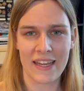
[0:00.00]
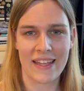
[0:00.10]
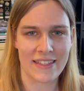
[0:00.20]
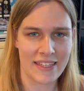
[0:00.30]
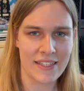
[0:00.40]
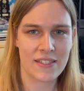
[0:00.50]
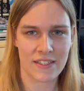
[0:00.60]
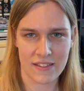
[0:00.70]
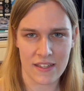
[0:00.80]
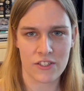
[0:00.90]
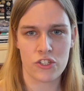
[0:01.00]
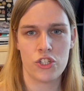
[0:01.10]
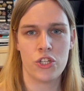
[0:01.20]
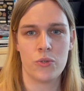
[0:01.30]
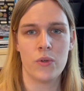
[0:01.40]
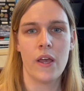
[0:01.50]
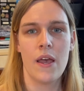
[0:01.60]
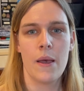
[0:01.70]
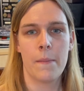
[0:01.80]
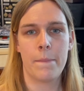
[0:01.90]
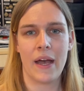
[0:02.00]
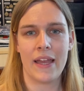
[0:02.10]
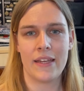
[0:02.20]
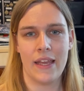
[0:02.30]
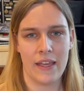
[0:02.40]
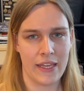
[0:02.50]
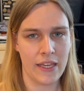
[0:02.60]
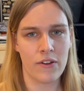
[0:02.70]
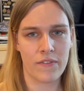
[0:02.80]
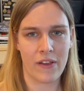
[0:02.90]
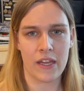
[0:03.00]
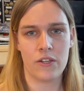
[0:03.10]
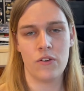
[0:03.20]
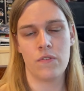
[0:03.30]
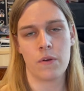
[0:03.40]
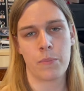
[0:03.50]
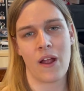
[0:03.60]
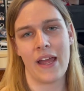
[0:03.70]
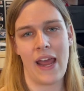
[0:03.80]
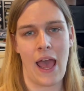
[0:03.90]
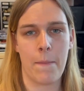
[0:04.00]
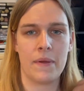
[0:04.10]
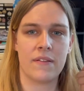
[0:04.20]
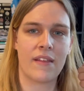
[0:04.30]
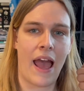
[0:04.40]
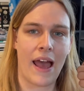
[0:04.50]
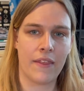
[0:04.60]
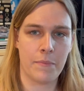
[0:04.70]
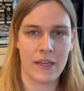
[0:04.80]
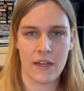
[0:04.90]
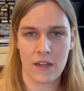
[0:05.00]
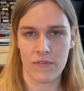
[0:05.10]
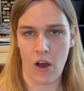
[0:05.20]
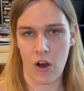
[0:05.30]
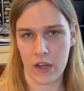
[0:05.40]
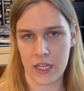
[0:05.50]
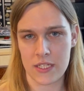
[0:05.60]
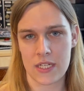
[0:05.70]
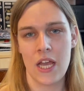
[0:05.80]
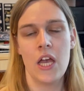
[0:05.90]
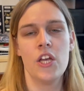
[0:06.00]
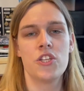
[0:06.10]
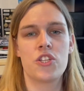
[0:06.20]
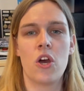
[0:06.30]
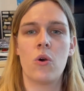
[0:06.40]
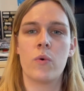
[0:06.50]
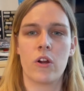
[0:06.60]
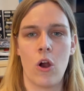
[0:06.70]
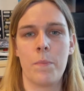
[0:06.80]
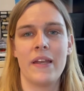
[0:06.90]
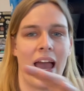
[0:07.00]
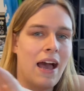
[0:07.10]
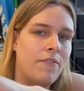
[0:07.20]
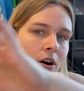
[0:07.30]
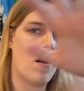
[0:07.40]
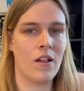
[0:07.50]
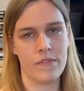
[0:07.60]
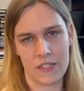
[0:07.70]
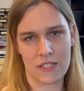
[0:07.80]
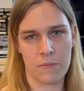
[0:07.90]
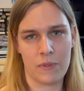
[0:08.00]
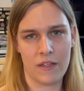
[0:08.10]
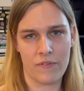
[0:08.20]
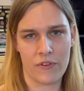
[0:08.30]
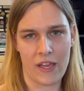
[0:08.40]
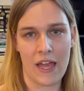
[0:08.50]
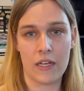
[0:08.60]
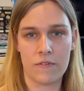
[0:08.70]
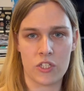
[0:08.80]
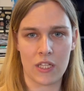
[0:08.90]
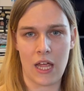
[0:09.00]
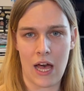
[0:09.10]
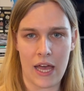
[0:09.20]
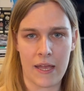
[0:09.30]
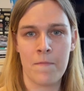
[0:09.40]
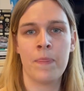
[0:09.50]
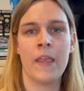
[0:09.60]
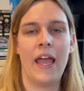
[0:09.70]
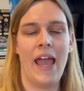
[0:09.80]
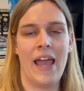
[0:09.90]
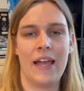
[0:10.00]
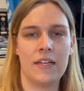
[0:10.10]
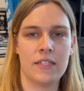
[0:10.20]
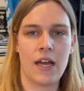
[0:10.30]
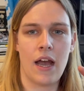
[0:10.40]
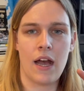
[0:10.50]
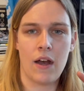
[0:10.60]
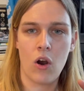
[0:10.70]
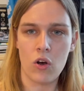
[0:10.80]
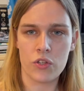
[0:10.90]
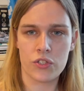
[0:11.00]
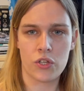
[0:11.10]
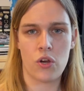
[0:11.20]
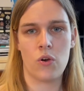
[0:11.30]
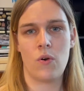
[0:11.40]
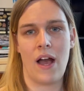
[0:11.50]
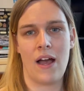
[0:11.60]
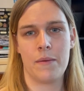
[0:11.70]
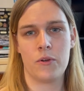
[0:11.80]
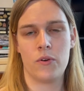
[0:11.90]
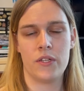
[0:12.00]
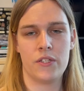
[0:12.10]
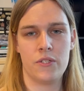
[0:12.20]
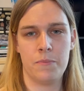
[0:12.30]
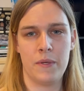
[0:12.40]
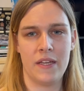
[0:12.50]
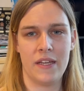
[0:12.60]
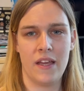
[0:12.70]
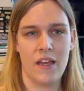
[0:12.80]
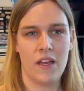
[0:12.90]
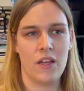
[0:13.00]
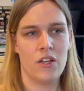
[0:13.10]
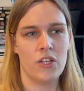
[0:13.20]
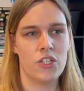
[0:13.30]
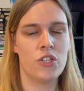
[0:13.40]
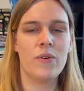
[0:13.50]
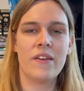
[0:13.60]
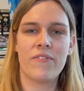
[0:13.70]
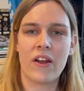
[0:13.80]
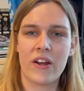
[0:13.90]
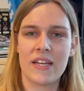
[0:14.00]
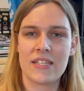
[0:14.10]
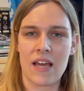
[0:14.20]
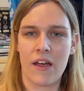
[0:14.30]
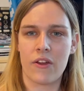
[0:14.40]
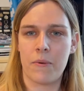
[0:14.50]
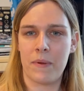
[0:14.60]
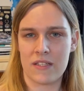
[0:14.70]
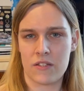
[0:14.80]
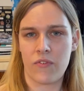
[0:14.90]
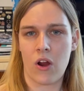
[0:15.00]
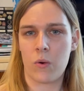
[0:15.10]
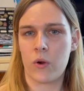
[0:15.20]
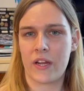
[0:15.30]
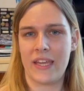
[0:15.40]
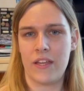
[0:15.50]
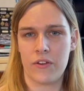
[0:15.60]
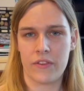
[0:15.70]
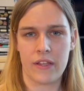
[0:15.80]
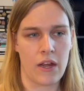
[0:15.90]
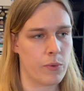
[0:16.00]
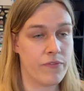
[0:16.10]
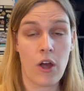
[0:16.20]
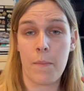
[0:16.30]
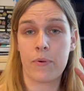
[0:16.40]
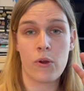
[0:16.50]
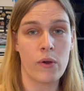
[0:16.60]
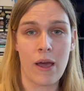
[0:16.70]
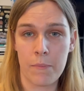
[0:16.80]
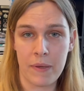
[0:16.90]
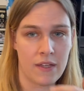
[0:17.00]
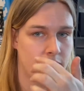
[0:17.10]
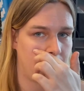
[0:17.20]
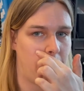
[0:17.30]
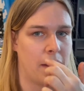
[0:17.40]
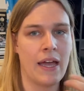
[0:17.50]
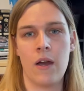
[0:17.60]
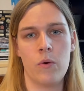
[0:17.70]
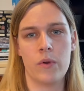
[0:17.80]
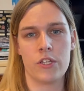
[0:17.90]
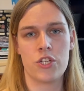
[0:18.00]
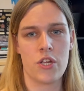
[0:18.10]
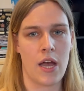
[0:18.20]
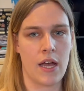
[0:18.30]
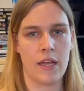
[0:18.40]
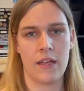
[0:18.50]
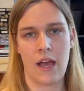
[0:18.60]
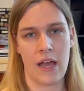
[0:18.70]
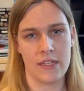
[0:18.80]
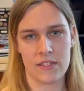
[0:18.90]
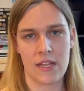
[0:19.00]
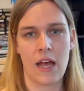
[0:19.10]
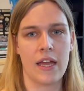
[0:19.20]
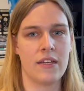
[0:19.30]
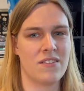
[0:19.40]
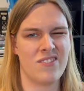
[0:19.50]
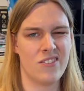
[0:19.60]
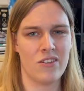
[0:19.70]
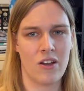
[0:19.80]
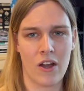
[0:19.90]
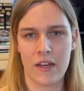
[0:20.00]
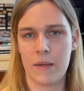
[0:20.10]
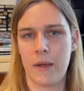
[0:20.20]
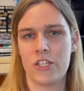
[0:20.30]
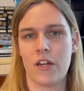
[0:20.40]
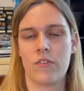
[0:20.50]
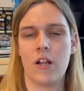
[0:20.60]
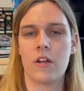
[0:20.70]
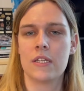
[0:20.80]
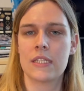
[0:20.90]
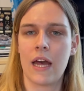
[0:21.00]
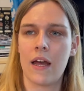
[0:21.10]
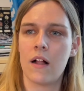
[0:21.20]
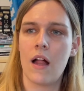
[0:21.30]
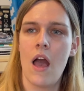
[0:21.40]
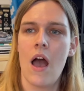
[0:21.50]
At least it's June, but here in Vancouver, Pride happens at the beginning of August. So we're hoping to have all of this complete for the end of July. And also I'm going to be doing various other bits of artwork here and there. We've got pronoun pins coming out, which I designed, not in my general art style.